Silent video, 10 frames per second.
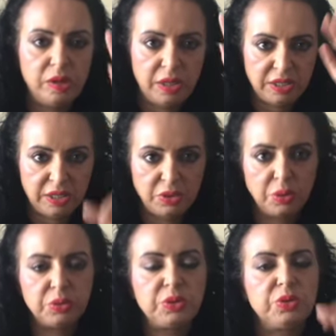as I
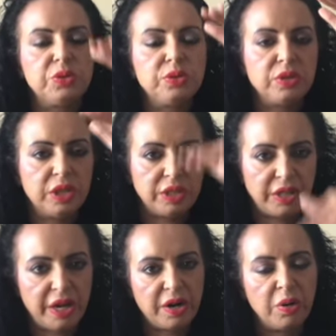told you,
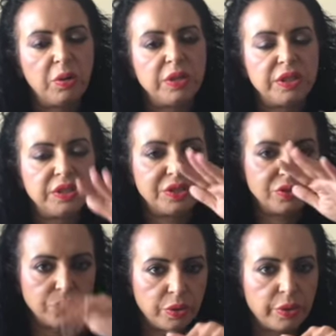they are all in this
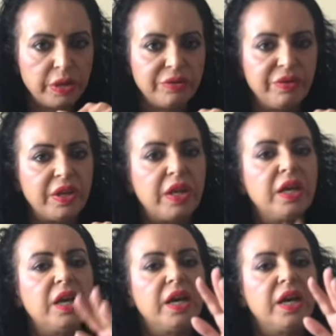drawer thingy,